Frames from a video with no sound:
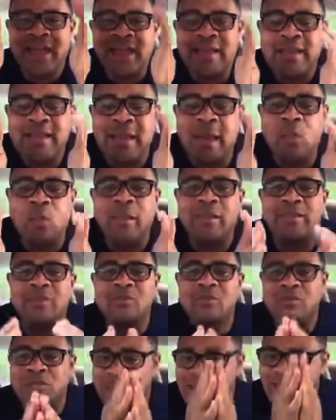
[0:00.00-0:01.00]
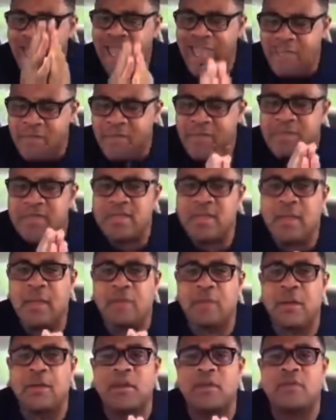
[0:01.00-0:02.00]
India went into this heavy thing
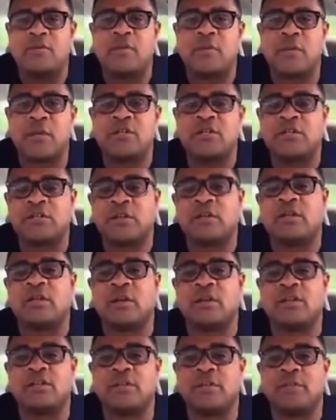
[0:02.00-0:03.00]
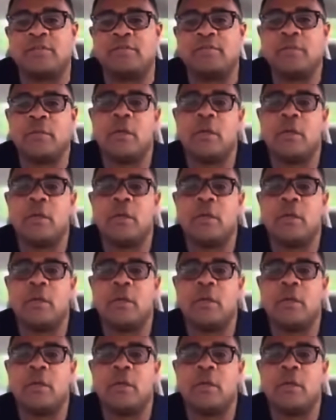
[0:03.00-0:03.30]
about information technology.